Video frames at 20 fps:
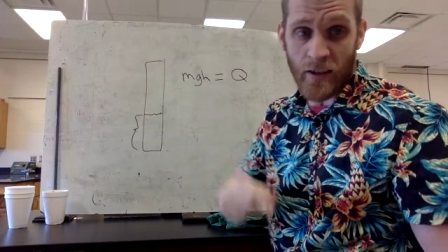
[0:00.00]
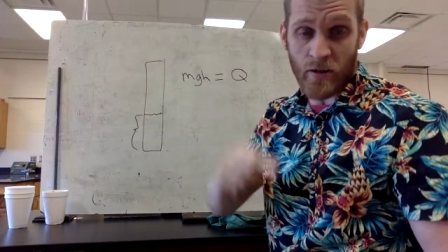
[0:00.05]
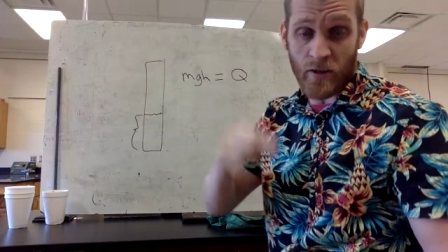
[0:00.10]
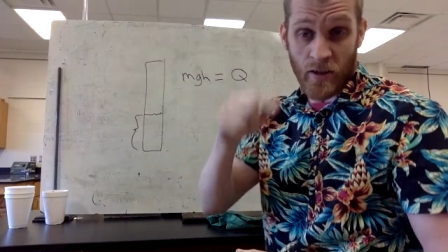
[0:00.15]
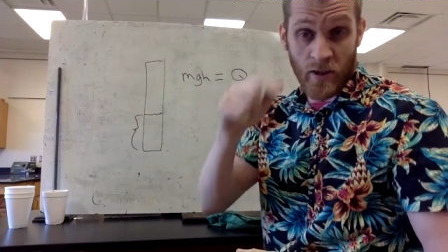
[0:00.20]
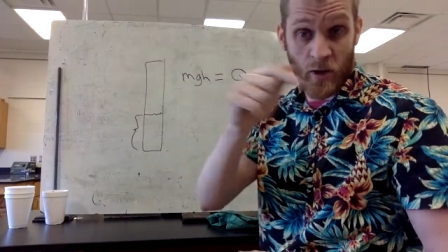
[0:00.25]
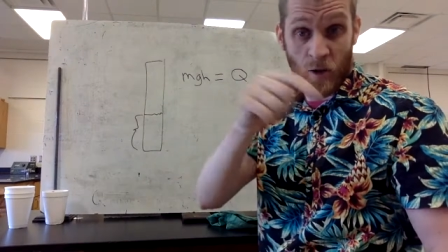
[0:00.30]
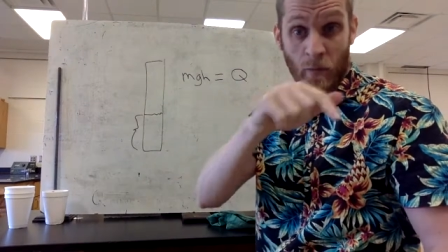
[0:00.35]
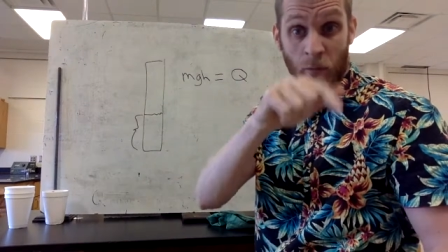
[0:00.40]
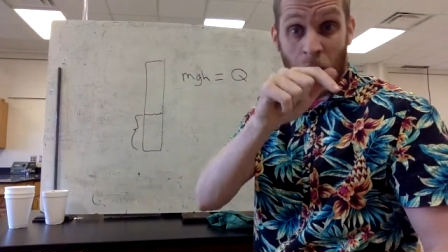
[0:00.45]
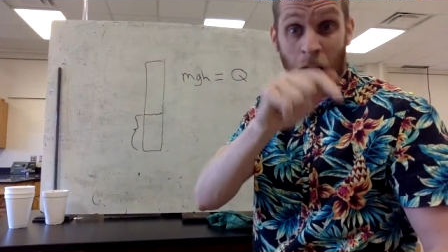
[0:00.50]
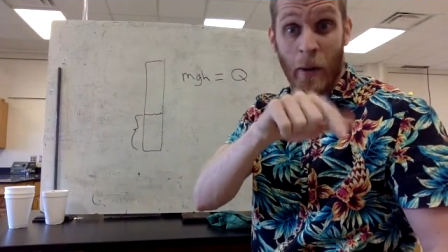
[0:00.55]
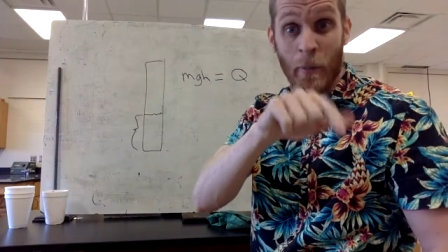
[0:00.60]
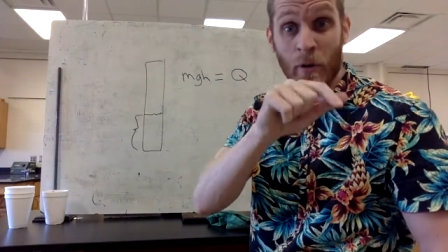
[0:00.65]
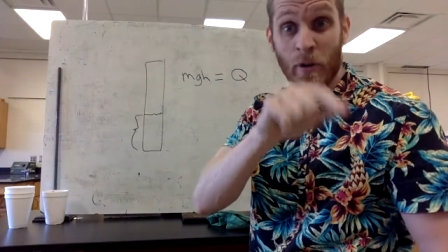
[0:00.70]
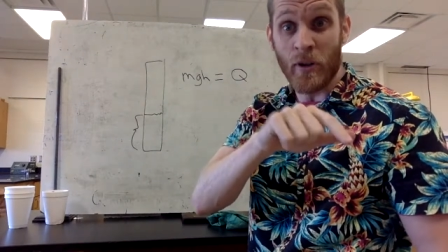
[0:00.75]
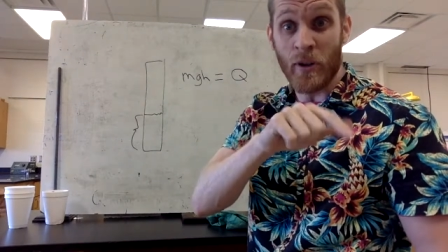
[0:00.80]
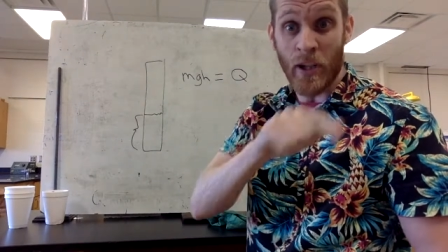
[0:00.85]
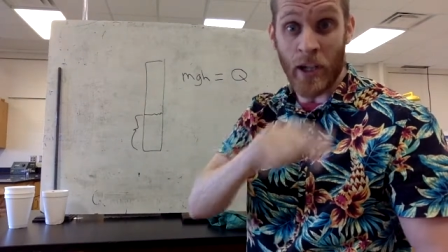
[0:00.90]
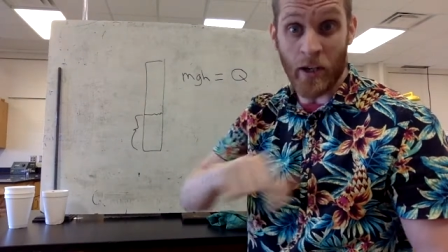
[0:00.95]
There's a
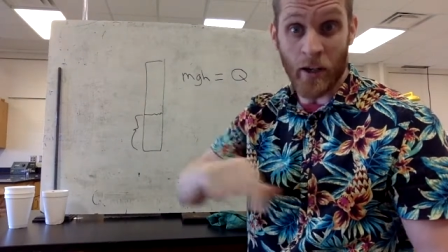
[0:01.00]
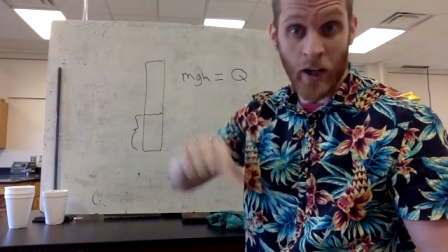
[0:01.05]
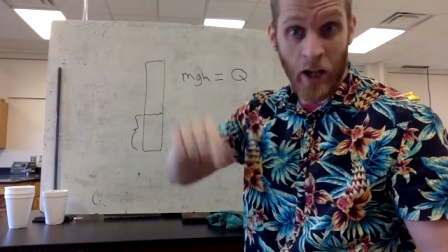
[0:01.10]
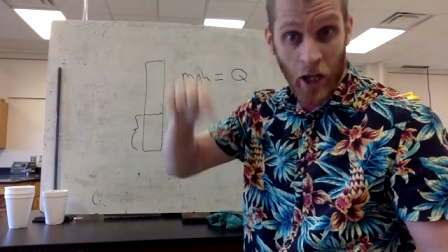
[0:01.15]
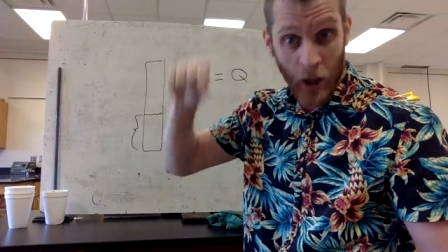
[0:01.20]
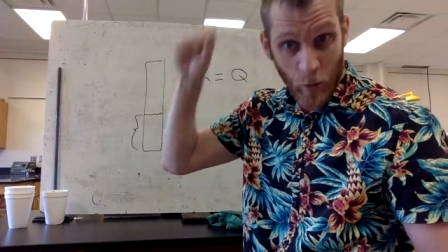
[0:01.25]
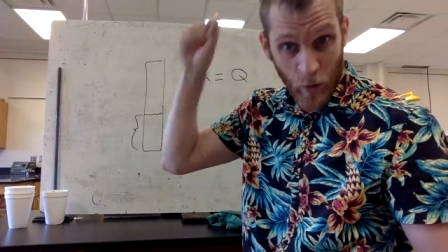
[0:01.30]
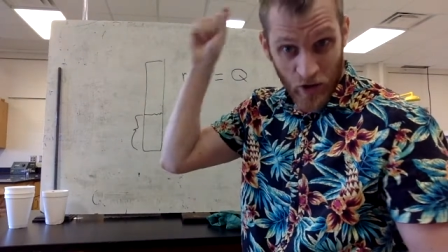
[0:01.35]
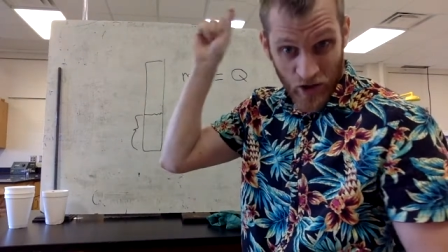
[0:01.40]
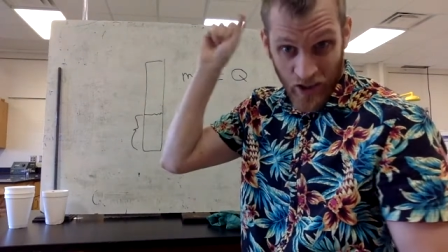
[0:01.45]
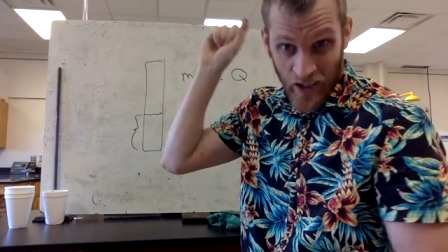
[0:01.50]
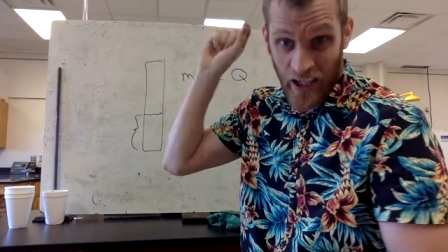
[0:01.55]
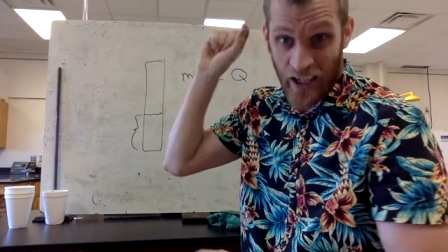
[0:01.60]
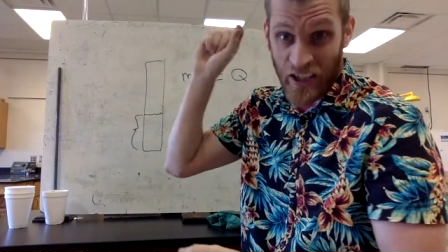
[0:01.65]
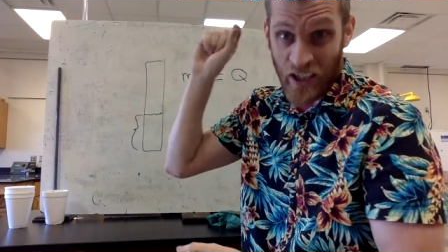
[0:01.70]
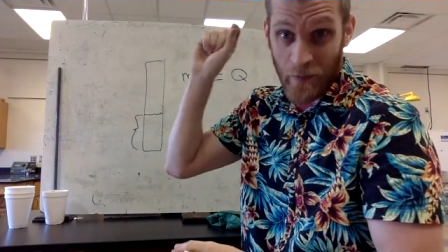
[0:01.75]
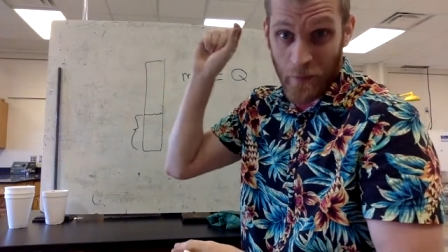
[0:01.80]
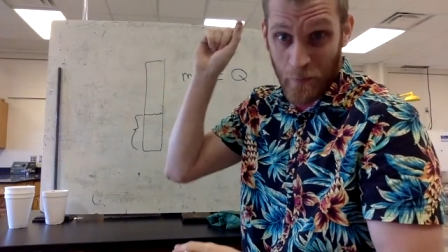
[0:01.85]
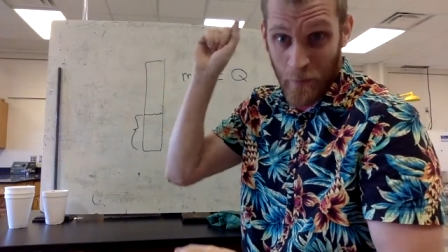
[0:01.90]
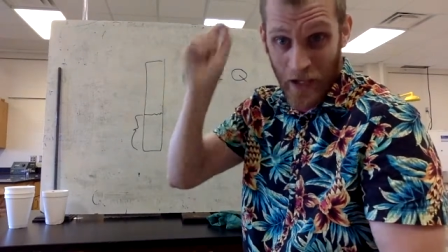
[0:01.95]
thermometer in there which can
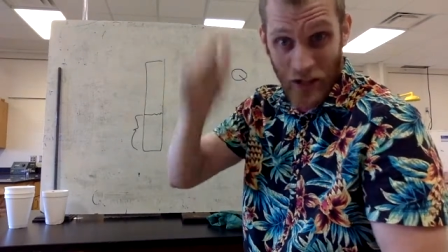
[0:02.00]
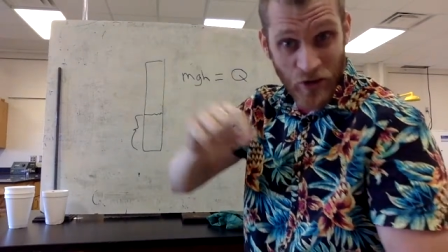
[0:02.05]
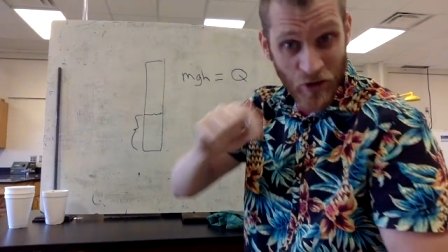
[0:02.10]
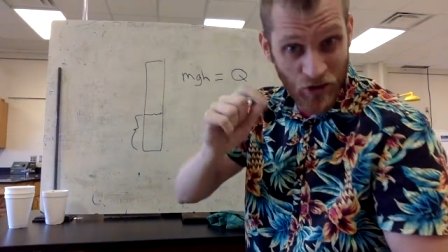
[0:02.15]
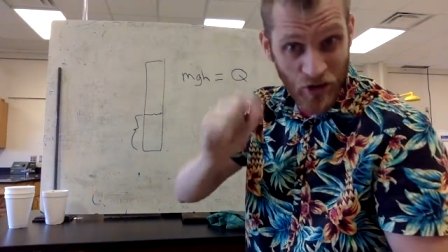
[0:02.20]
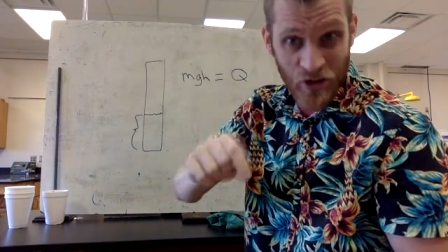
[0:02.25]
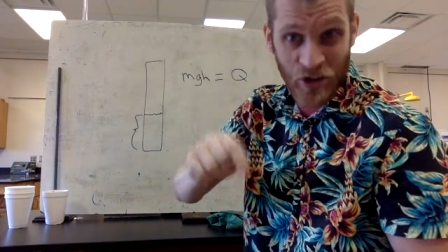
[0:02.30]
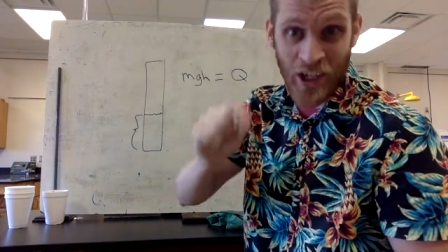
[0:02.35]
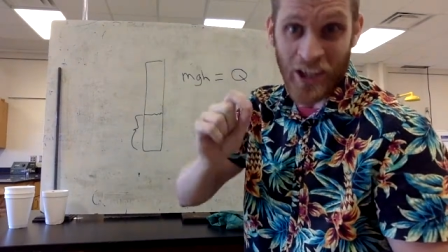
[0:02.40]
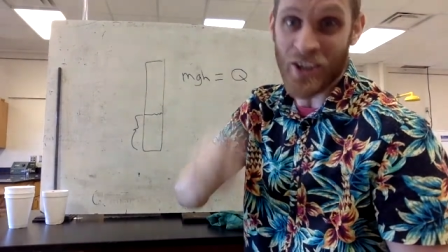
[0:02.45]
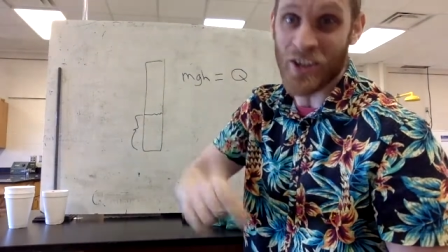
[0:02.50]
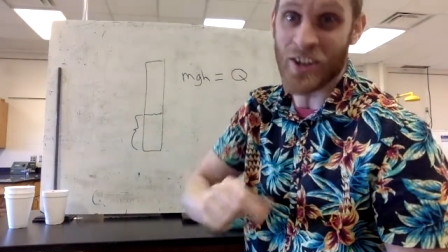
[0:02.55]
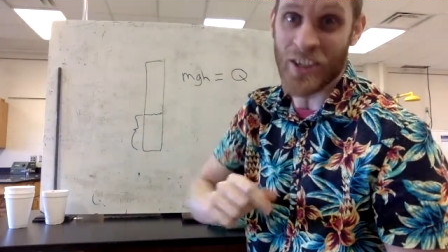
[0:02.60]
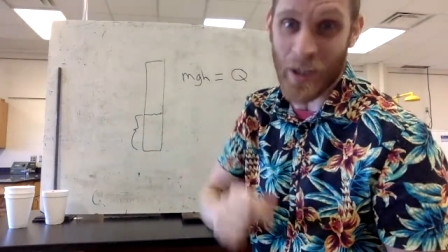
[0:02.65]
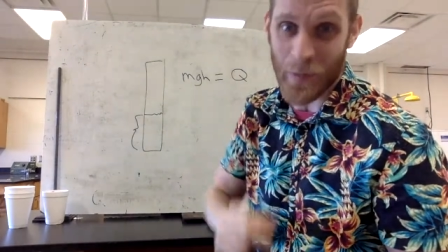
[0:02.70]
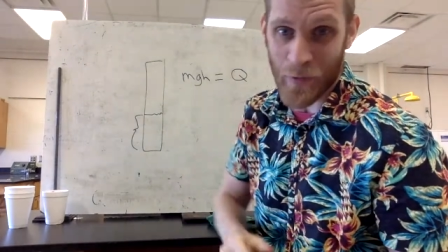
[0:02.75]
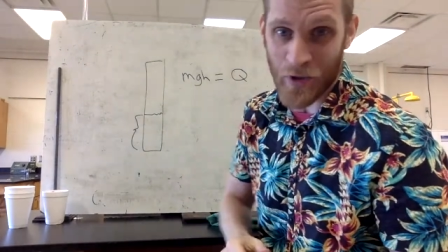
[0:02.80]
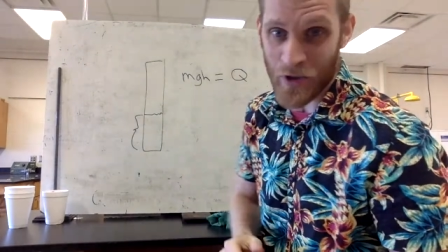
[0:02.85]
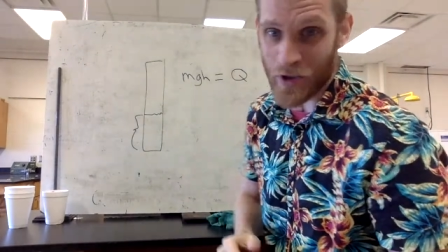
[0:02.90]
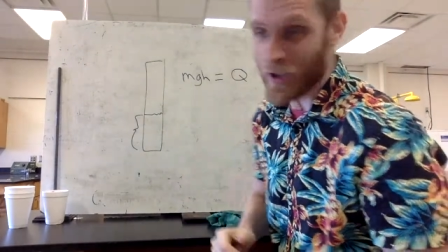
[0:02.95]
actually measure the change in
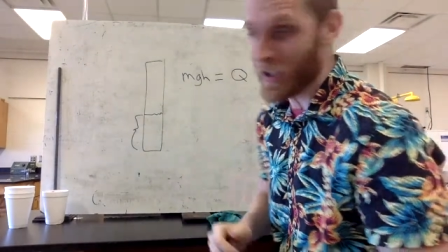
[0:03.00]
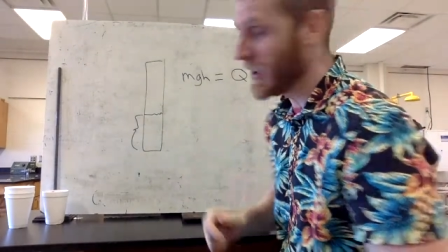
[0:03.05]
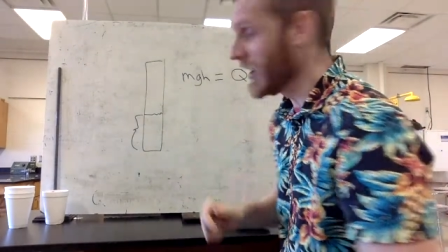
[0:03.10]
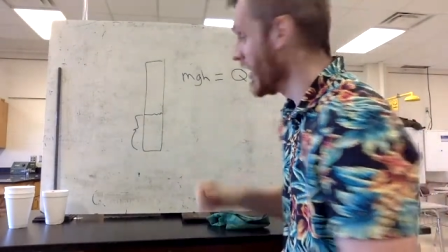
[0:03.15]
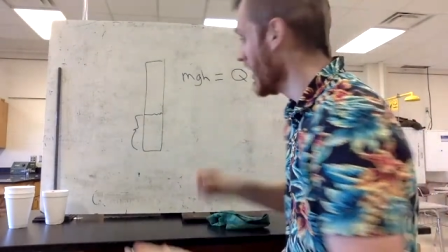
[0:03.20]
temperature.